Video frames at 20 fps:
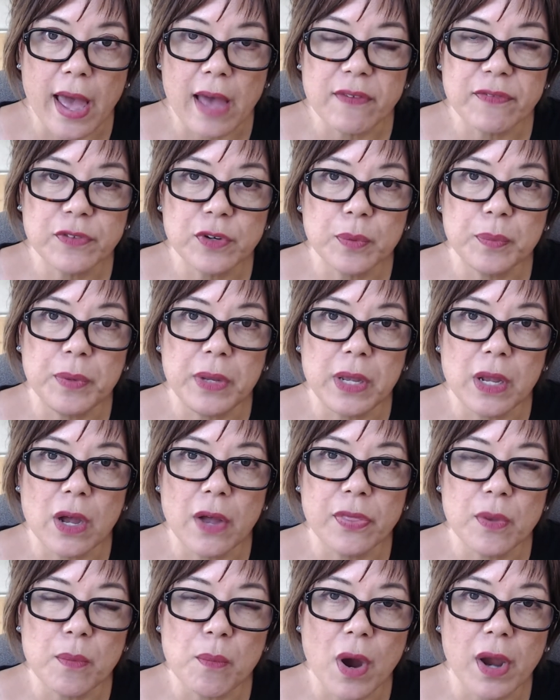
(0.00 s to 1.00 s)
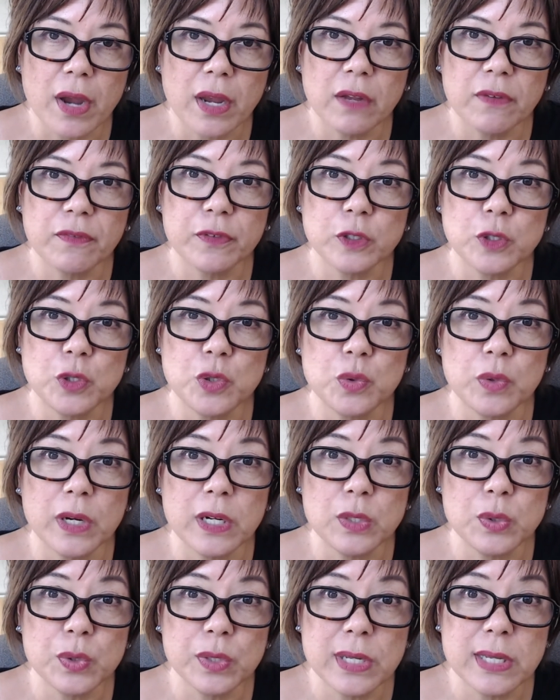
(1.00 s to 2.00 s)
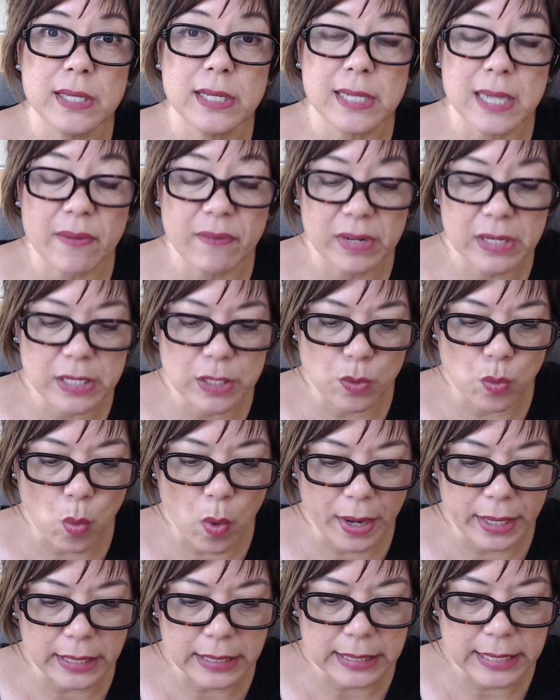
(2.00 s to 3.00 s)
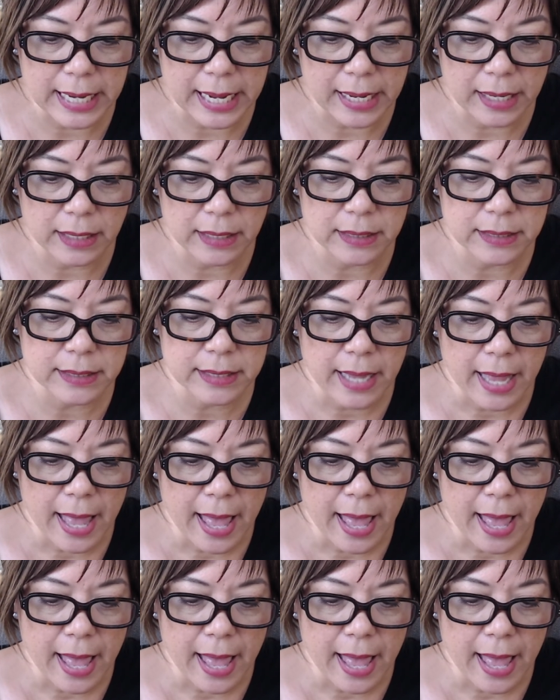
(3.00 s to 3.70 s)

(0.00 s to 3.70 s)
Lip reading: after being on the market for 271 days.